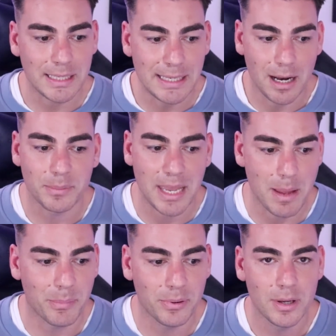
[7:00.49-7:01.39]
He hit up
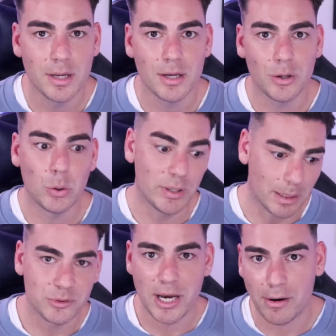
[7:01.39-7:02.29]
Kemp, who hit
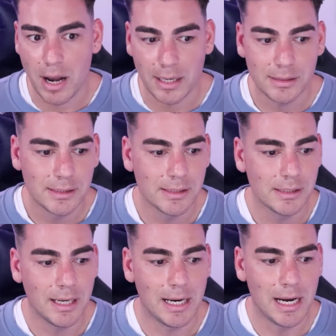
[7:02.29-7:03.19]
up Chera,
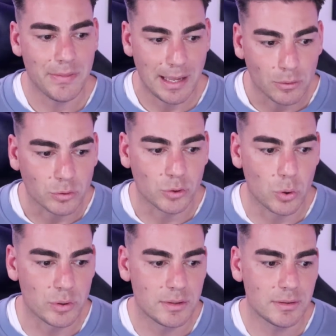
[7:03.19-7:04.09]
and that looked
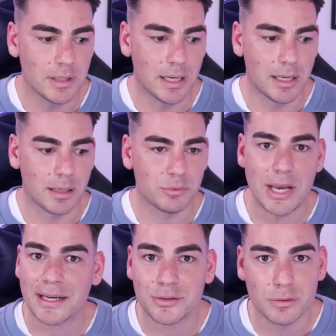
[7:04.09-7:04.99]
good.
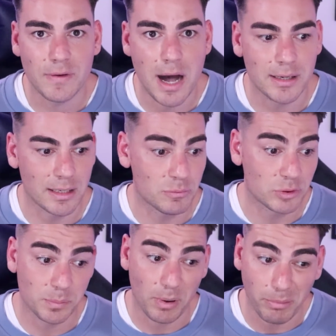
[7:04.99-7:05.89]
Jack Silvani
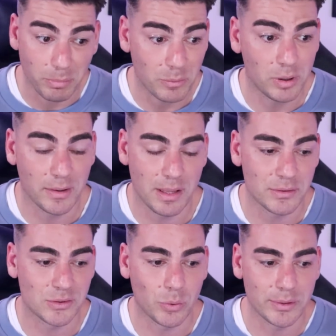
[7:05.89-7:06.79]
was probably one of the other
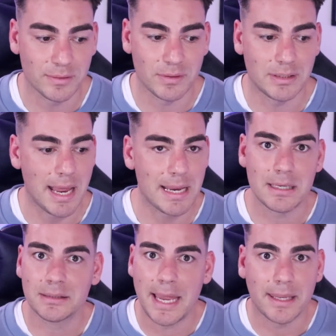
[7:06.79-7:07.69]
stories of the
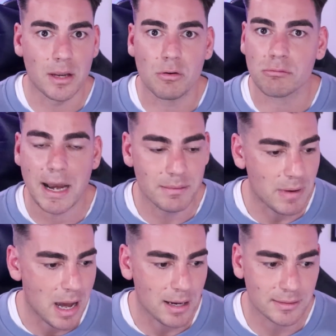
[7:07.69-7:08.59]
day, taking great
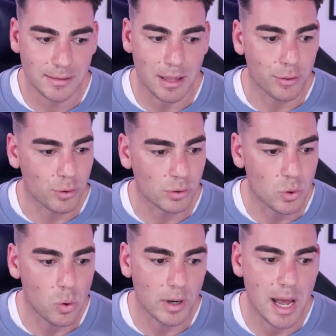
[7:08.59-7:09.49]
marks in that third
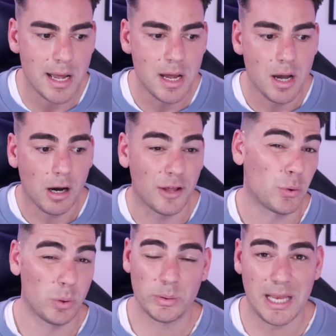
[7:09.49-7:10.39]
quarter. I
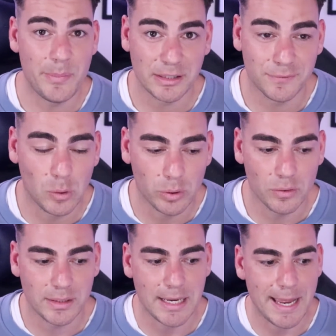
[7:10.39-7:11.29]
thought it was our best forward
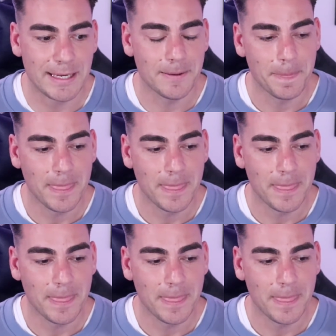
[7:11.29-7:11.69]
on the day.